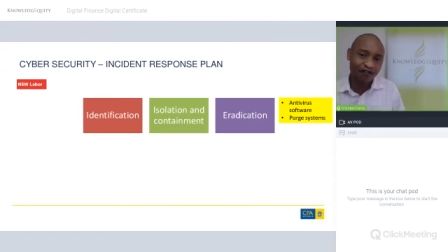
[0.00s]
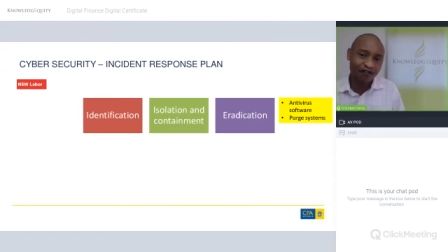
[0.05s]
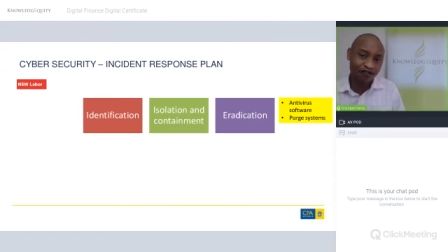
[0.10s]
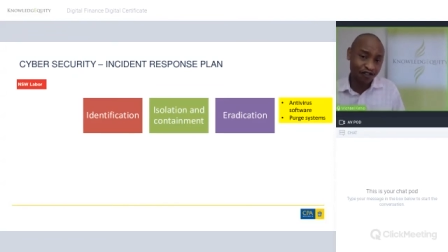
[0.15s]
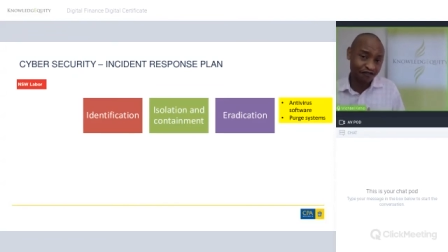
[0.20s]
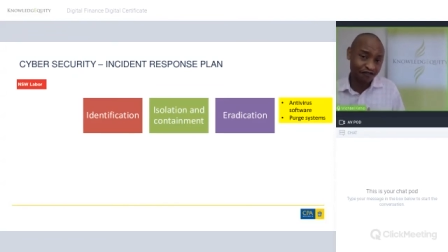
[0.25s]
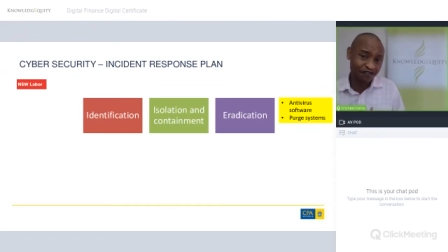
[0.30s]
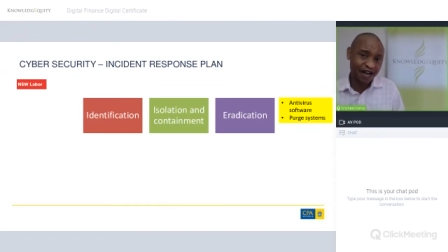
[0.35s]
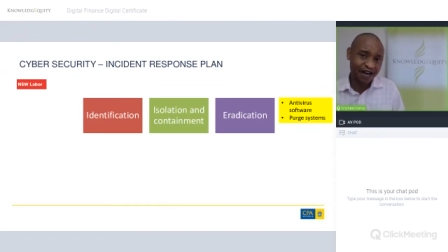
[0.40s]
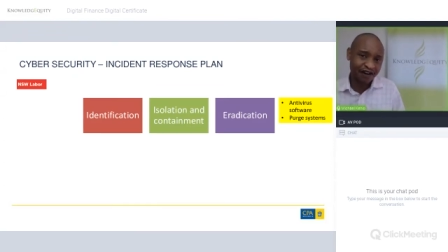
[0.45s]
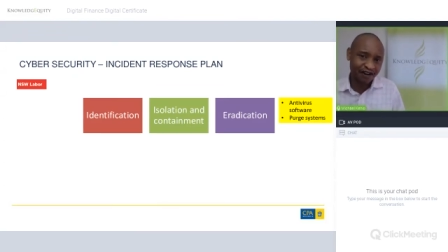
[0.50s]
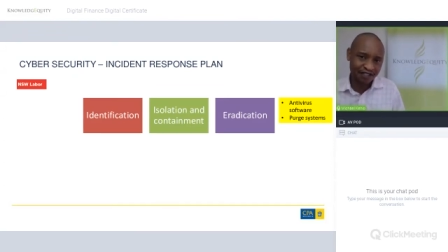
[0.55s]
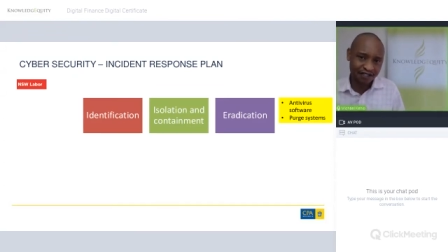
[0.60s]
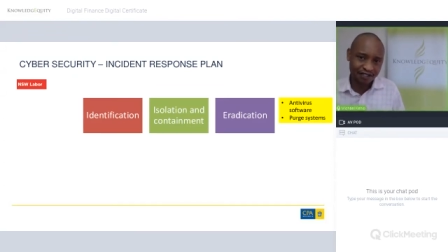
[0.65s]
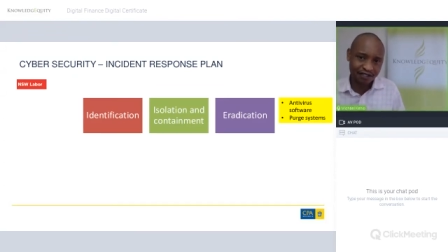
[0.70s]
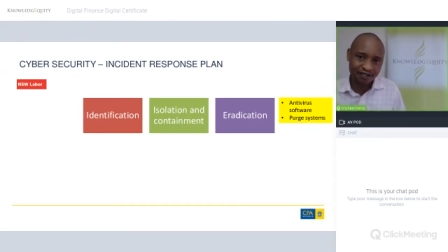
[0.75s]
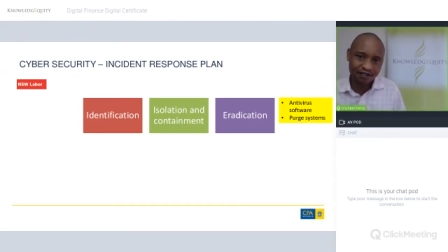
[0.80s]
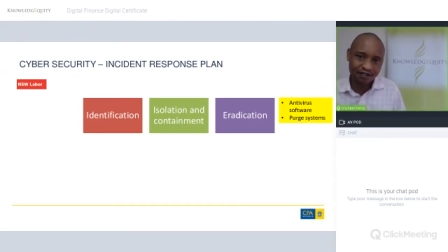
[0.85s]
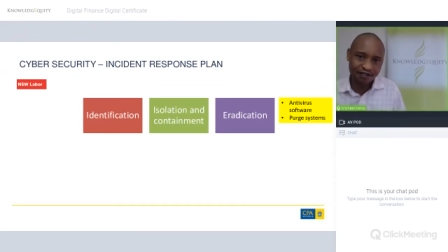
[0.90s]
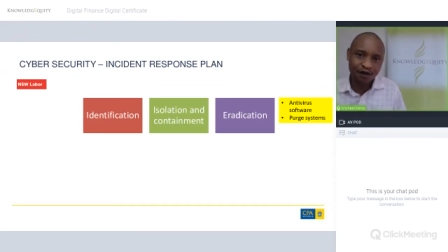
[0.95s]
the
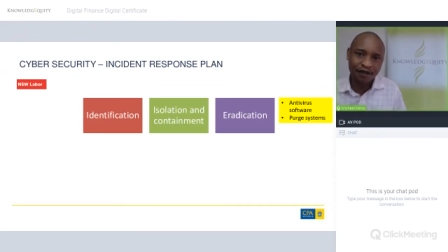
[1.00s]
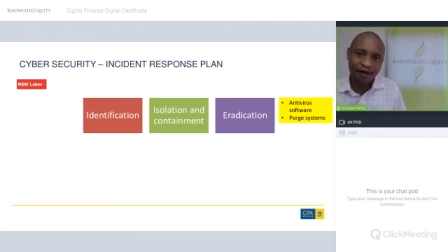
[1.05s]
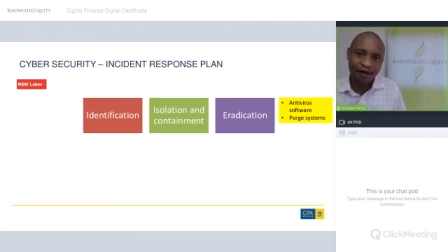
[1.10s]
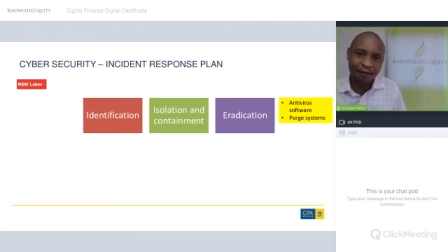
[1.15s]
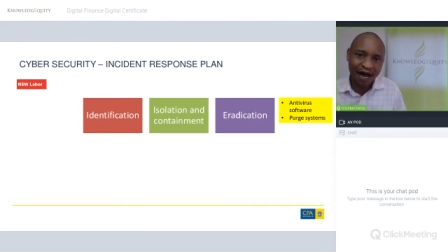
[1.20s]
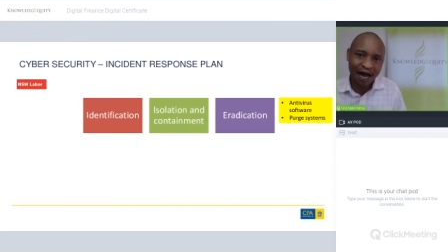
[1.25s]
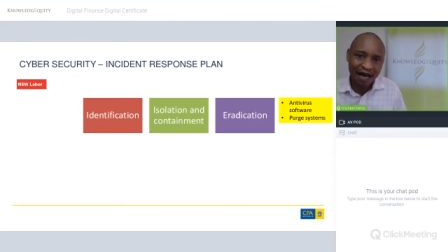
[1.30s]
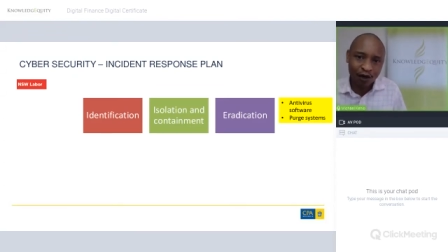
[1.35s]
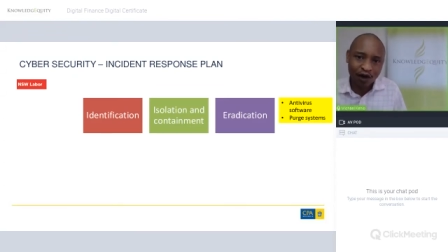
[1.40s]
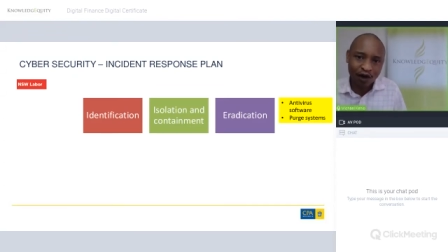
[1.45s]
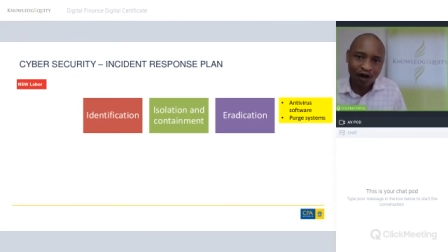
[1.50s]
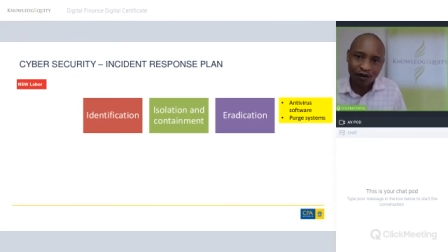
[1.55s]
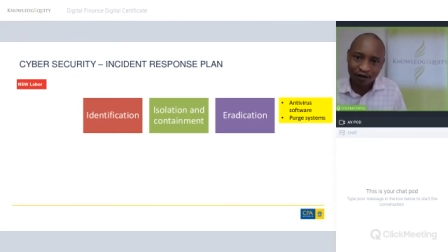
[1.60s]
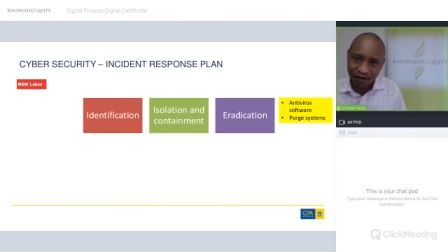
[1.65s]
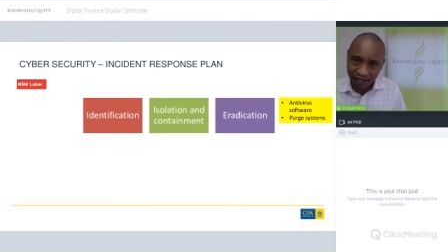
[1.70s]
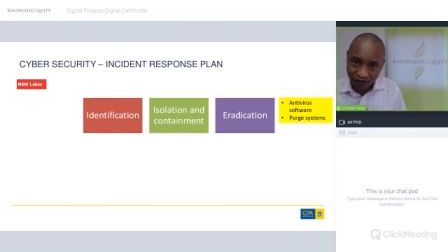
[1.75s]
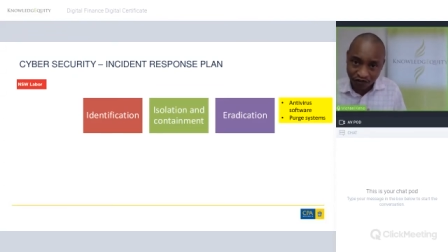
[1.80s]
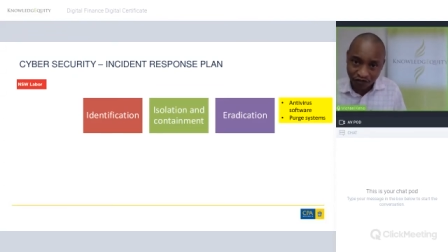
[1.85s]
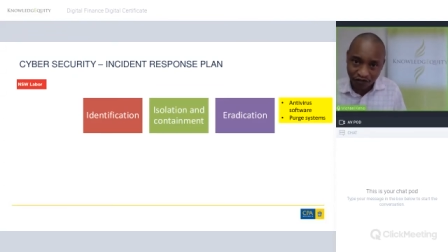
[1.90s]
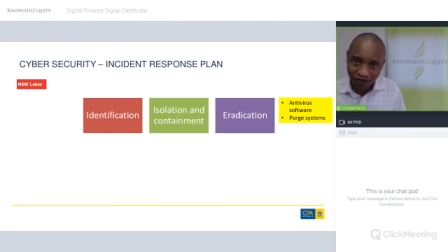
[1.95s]
viruses or the malware or
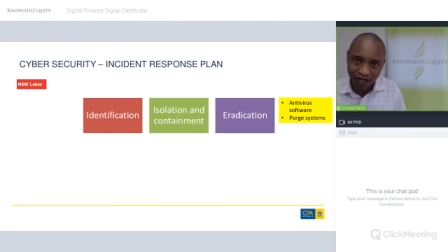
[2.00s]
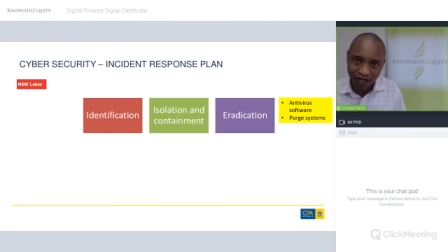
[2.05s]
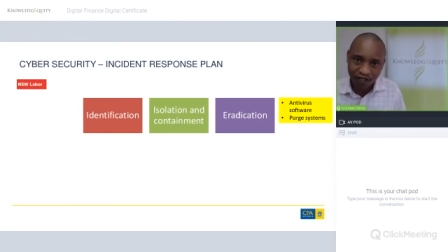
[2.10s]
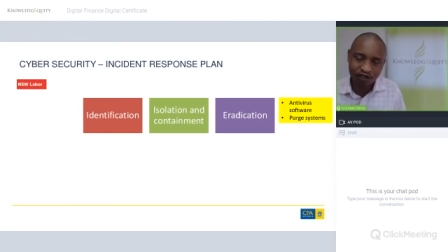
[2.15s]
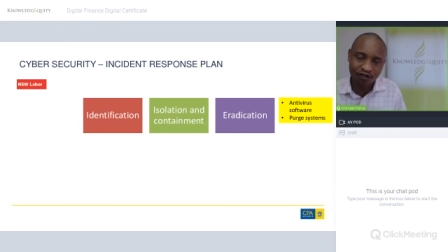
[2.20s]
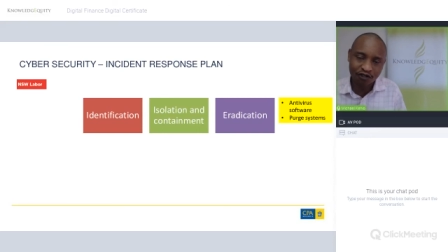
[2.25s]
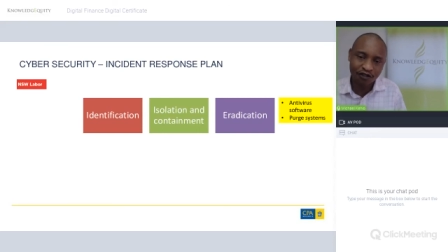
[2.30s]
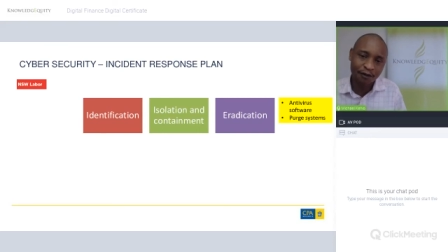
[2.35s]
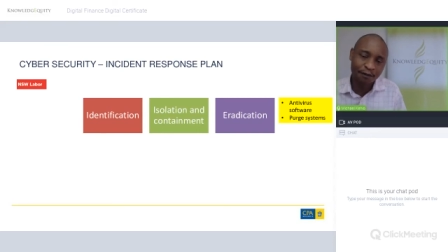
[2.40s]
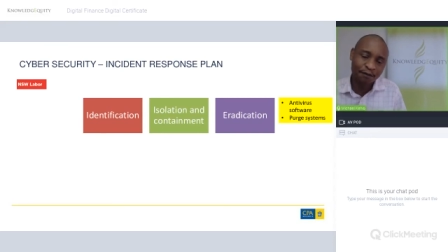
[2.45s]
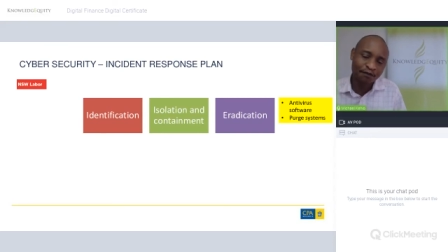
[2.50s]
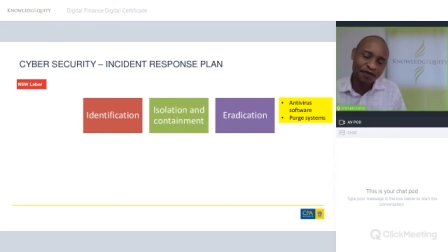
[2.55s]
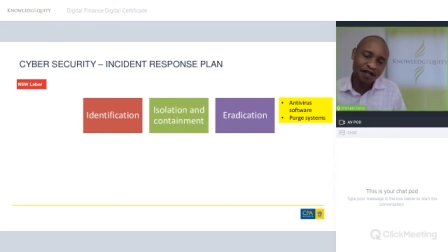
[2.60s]
the infection